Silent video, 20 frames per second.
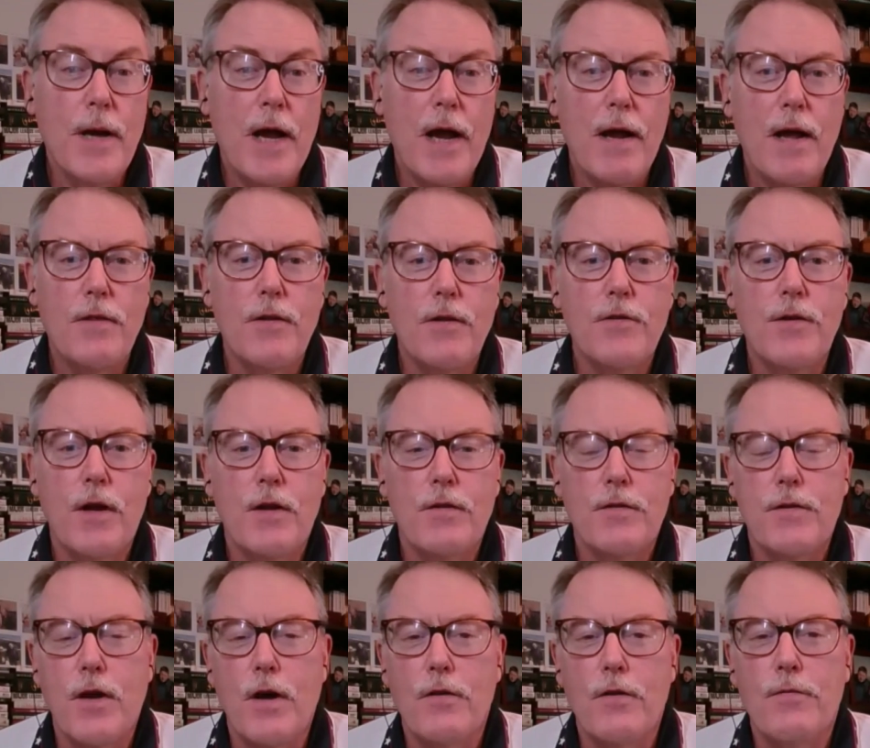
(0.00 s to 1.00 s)
I had the chance
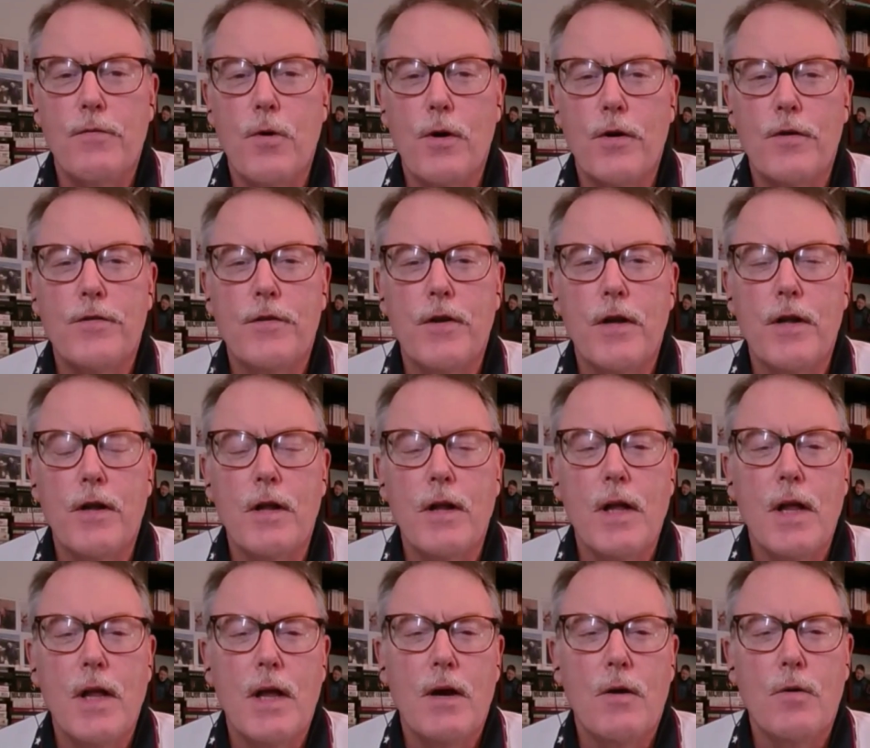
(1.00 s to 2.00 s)
to go to Fort Sill
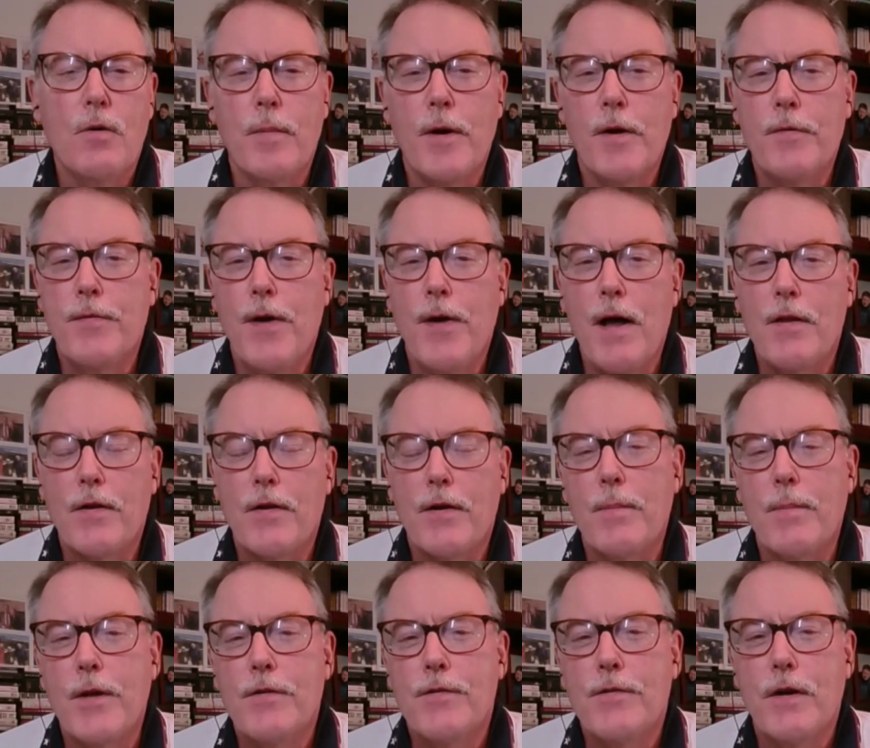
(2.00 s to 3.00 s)
or my father
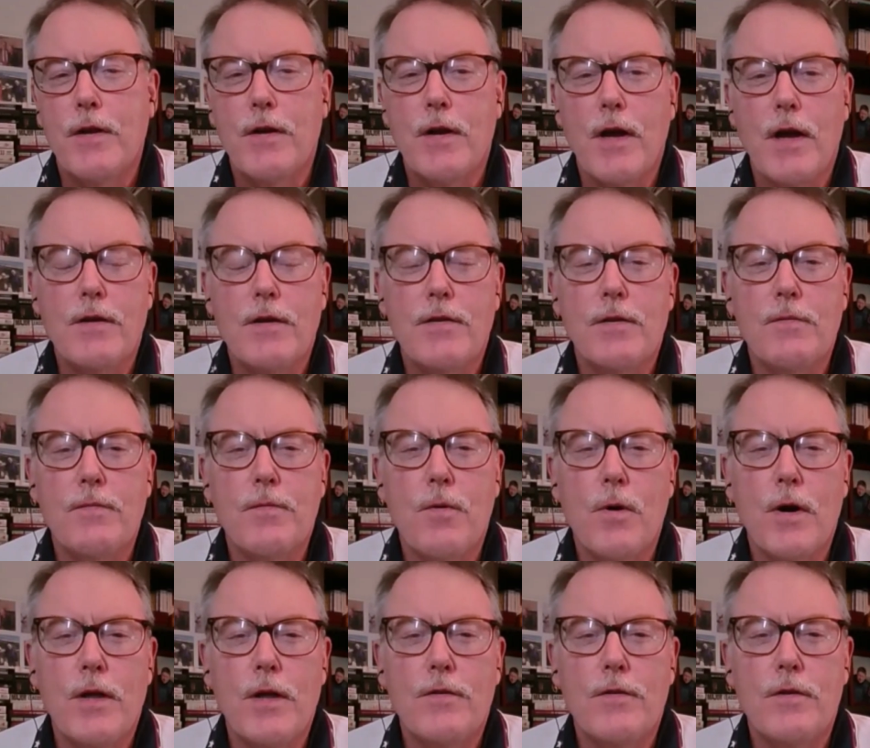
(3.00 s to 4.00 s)
commissioned in
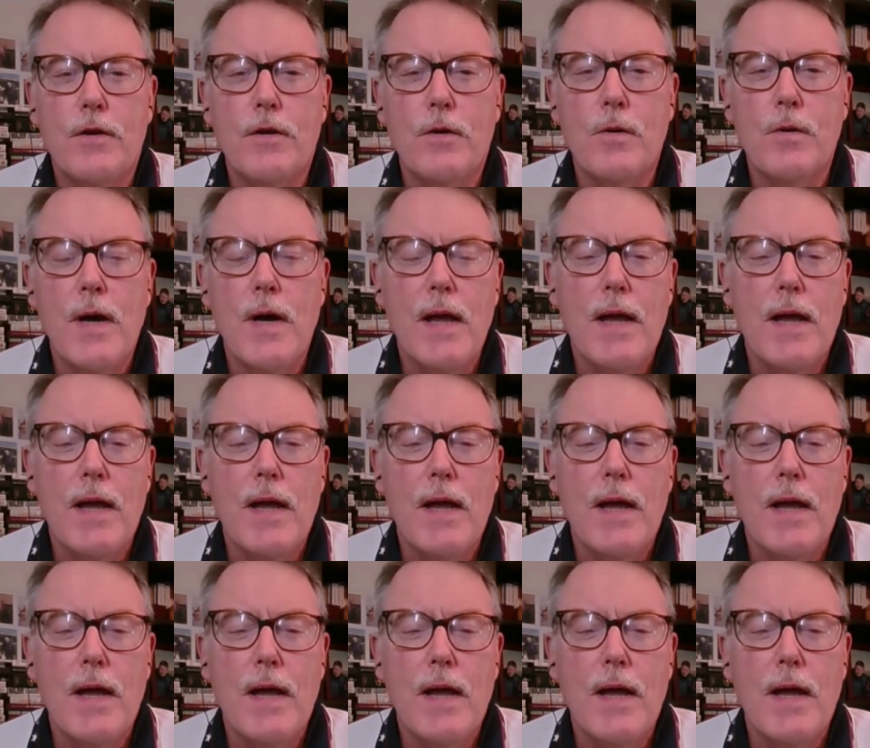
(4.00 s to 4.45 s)
1942.